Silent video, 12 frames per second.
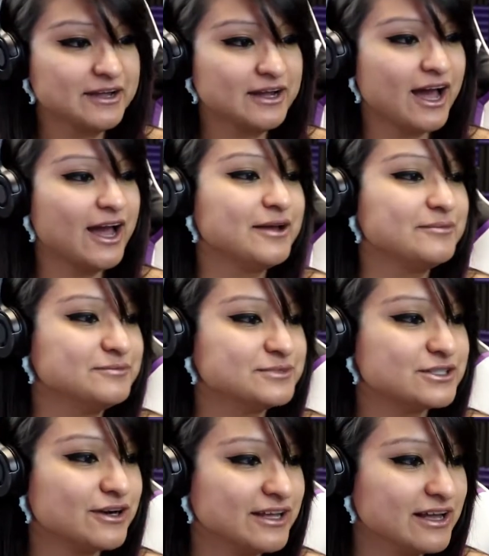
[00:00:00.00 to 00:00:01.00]
I'm
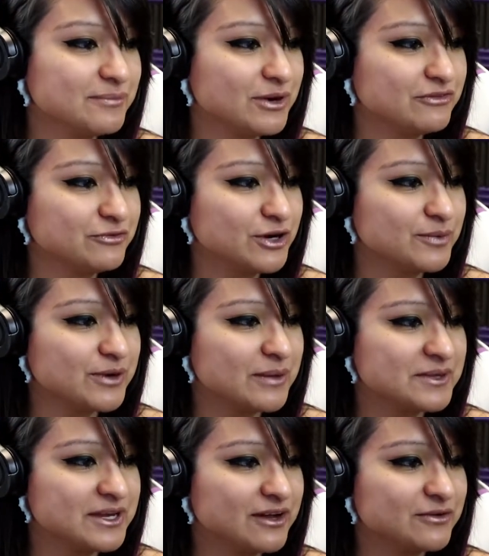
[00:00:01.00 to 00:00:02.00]
starting at part 4. You're
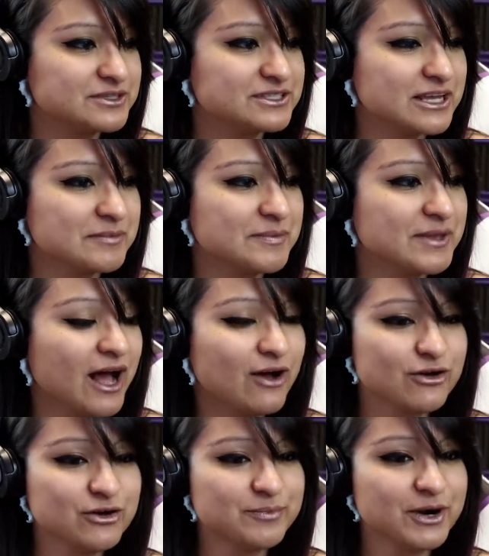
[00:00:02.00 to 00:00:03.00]
probably not going to like me, but I'll
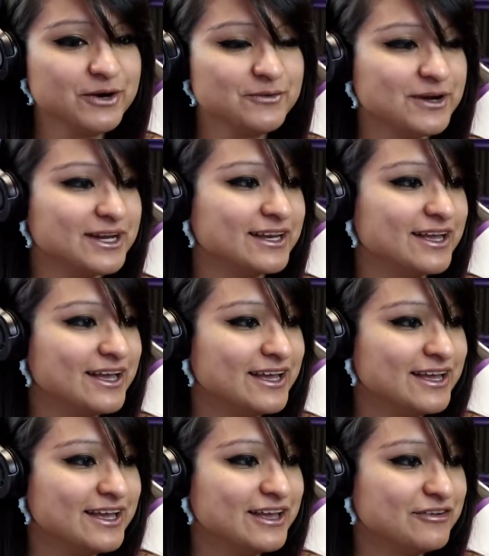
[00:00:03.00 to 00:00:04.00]
go to part 1
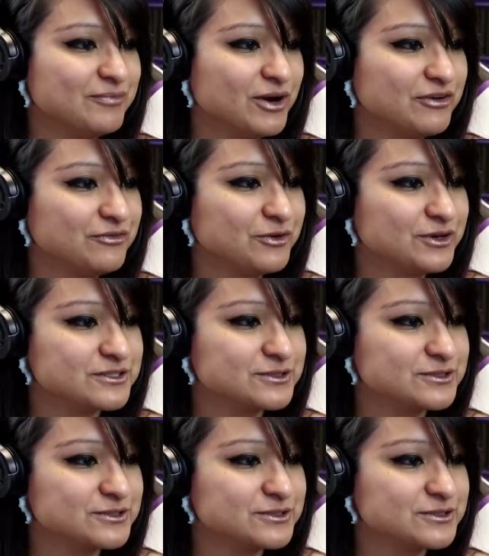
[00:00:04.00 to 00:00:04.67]
if part 4 is